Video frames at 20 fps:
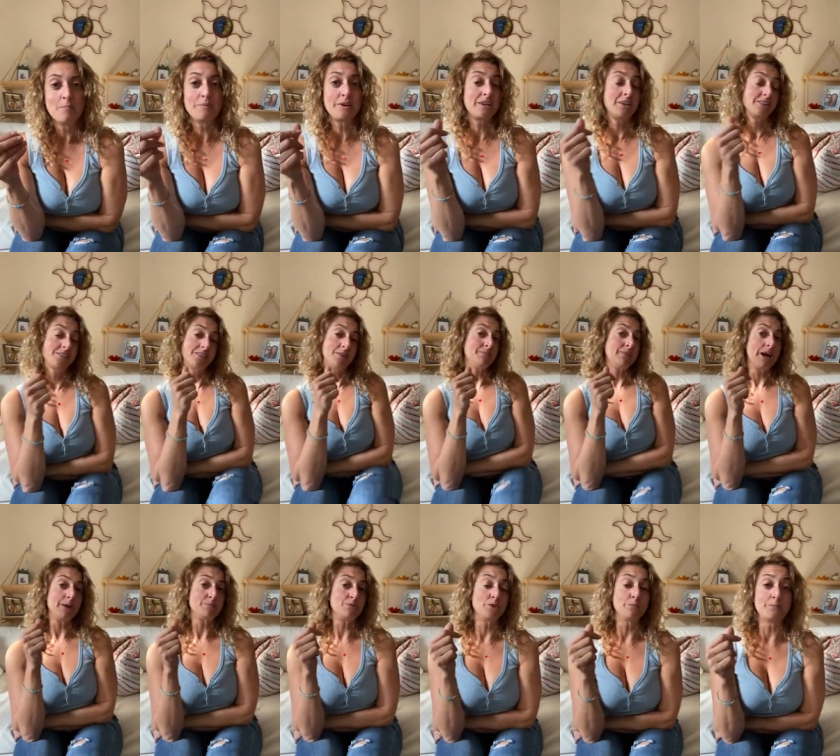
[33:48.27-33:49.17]
Because
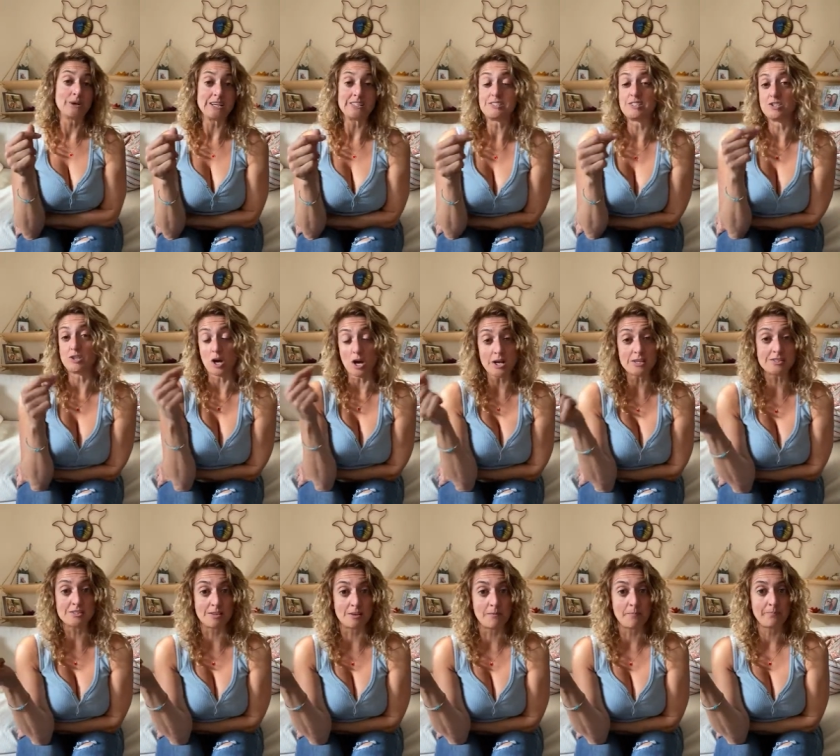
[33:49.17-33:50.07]
sometimes your best is
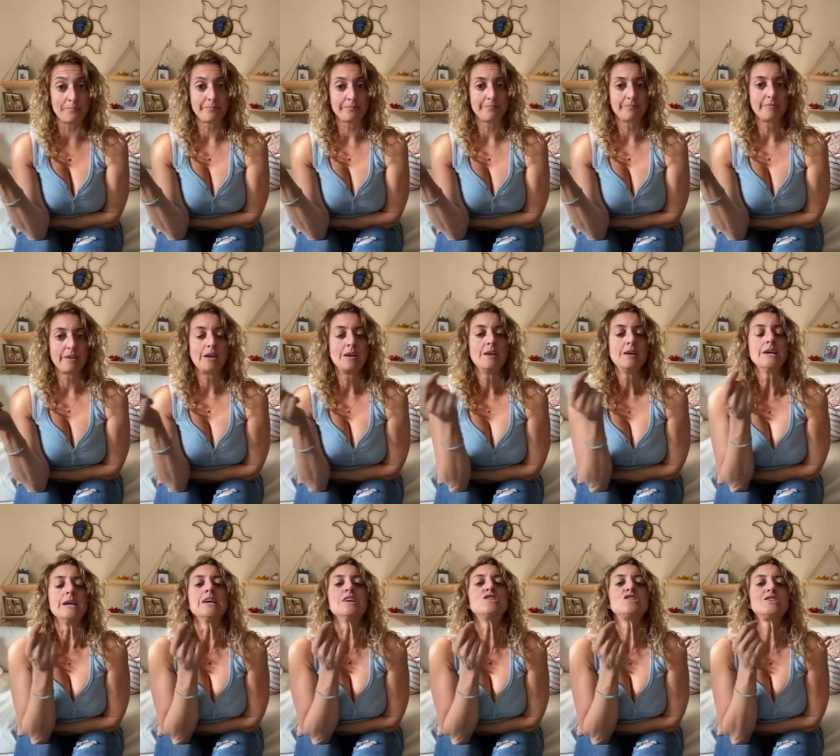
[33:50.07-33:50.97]
awesome.
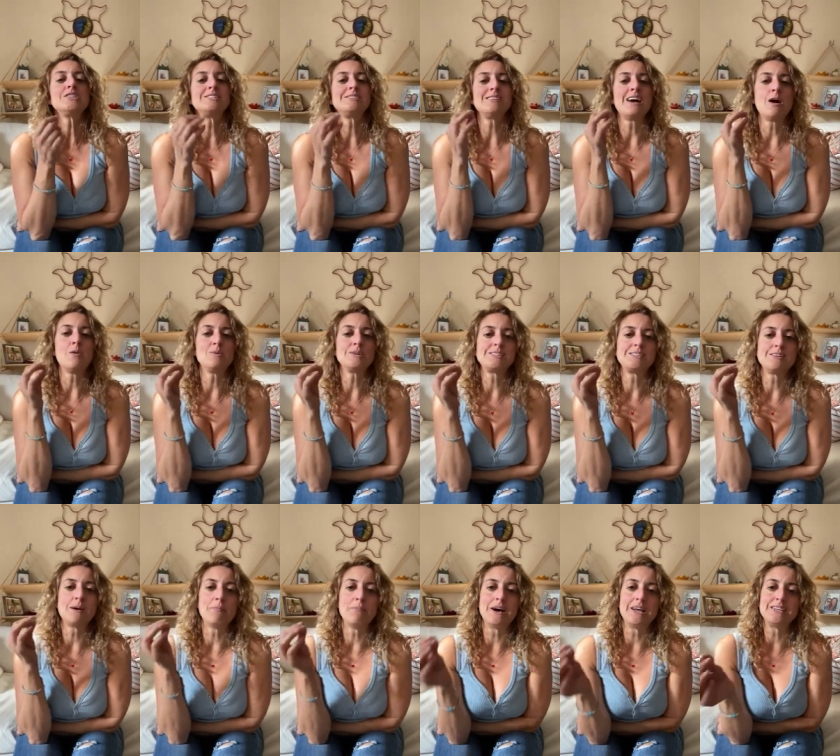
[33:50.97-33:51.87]
It's just not what
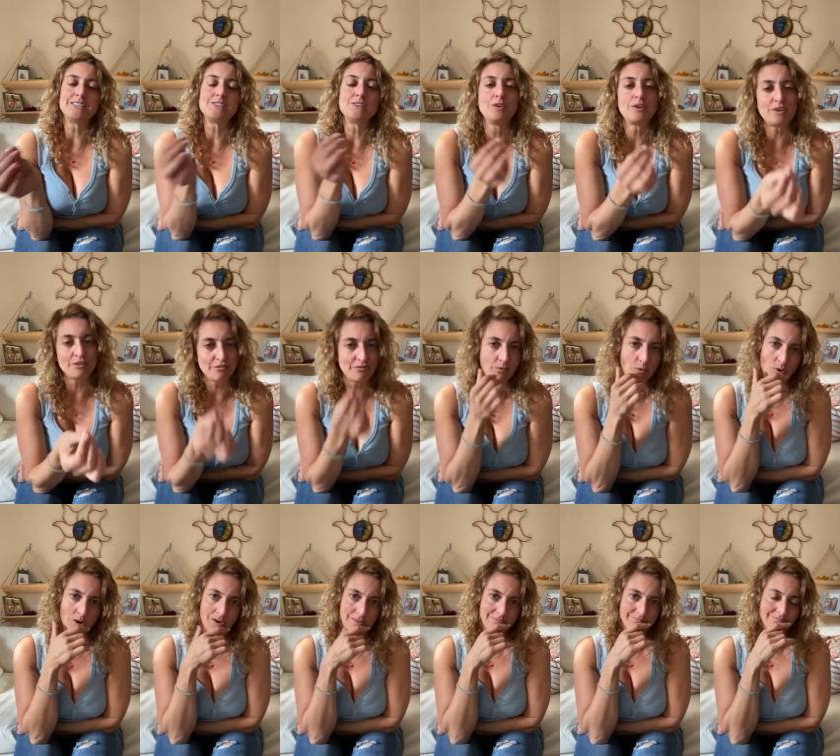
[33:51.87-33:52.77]
somebody's looking
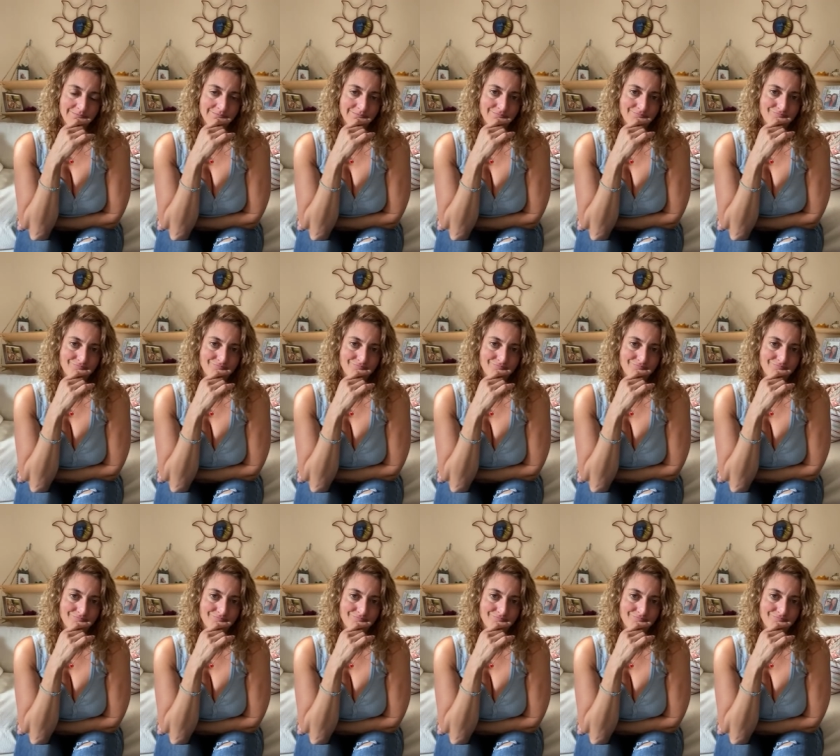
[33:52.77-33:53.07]
for.